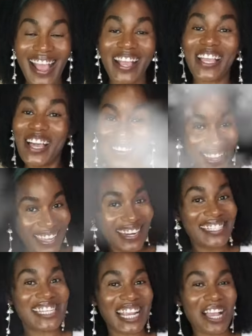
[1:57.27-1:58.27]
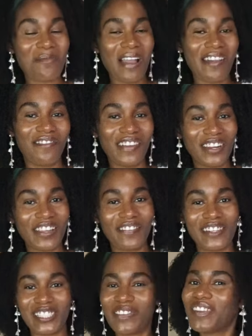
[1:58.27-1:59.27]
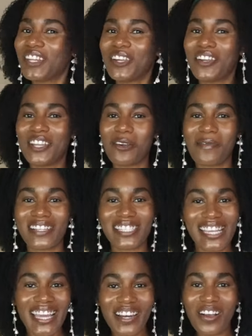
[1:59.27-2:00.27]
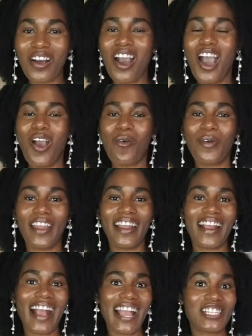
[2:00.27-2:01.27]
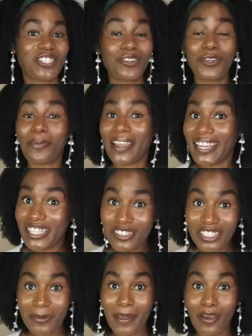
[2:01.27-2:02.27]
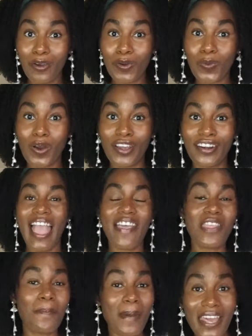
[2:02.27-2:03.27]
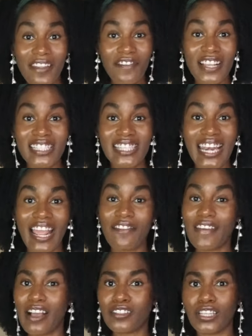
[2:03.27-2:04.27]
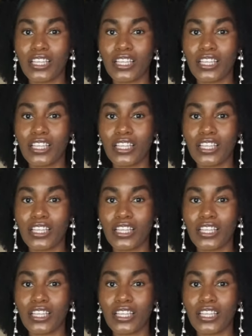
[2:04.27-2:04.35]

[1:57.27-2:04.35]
go ahead and check out my very first video here on my channel where I showed you my interest about okra water and the benefits that I found